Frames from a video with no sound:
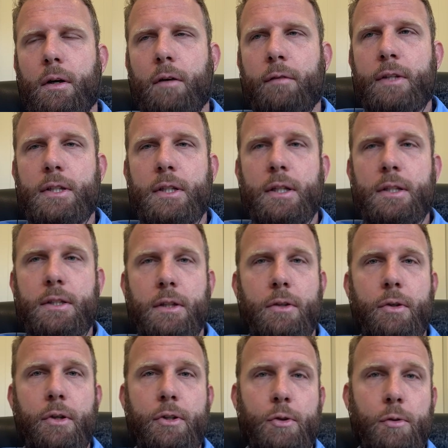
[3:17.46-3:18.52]
Obviously, it's the
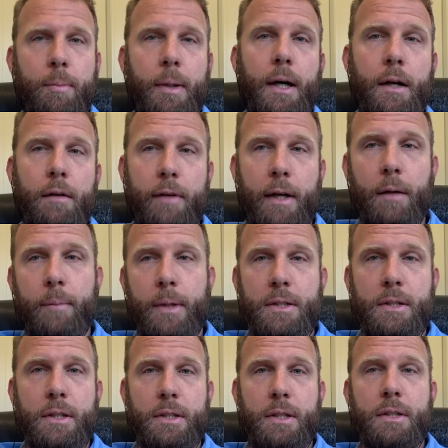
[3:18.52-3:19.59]
crucial part of our
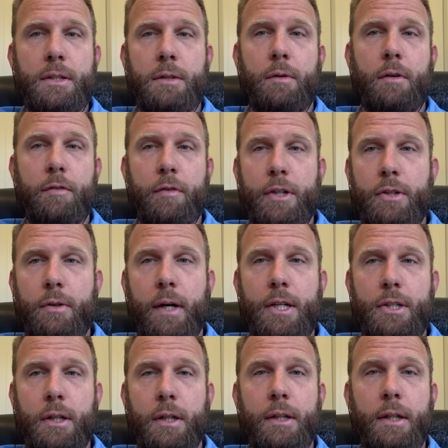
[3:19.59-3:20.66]
business is the
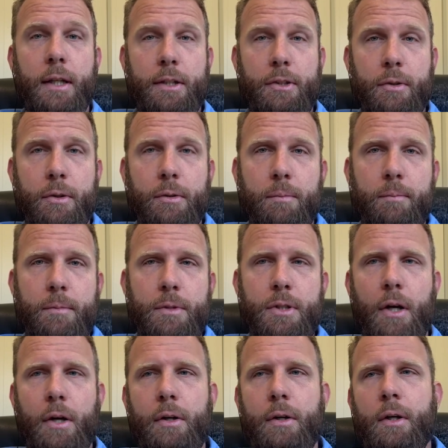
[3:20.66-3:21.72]
refrigeration and the electrical.
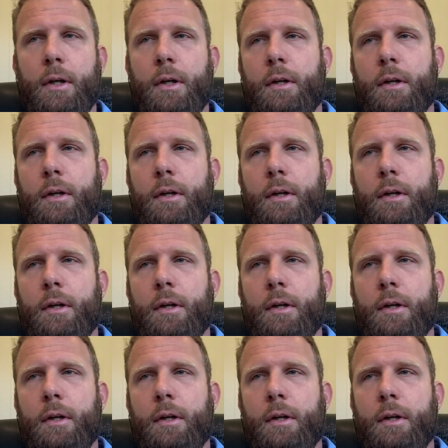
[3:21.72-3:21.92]
So